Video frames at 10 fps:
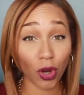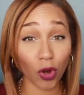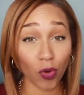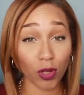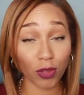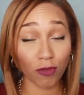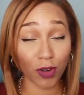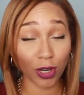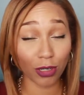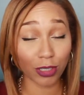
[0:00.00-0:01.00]
are on the
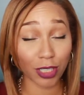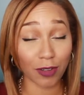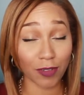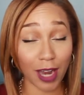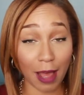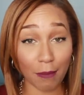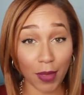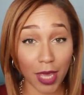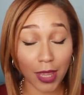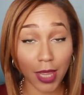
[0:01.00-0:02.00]
verge of not
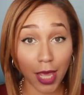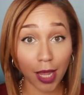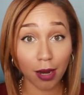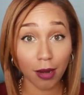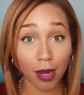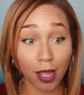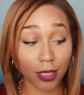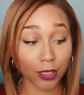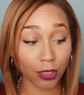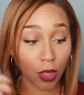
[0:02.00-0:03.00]
being there,
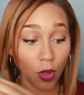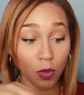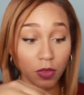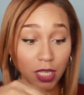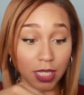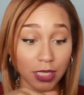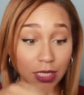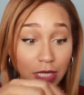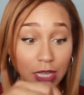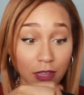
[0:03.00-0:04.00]
so
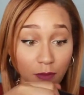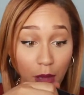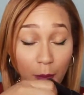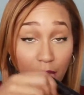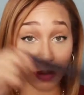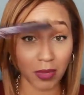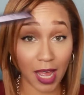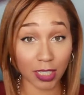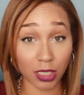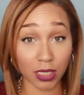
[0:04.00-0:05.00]
these give my bottom
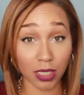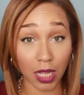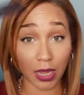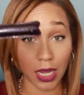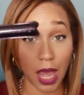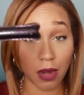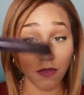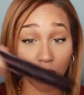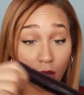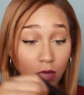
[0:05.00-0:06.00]
lashes a lot
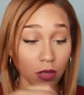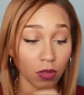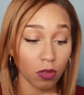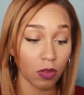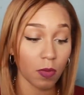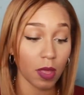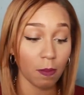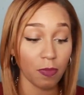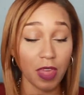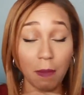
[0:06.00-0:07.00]
of volume,
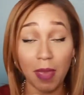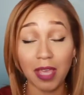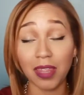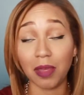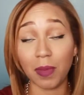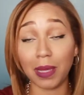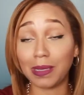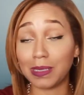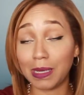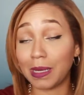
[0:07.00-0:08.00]
and they make them
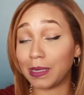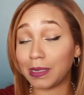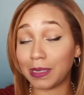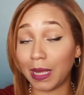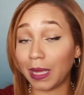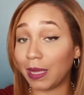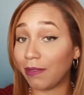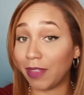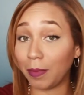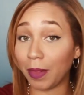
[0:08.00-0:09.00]
exist and
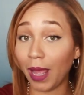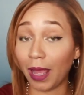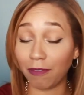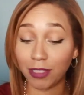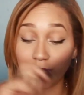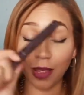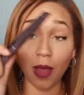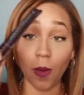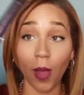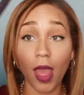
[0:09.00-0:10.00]
give them life.
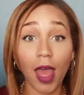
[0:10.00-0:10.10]
So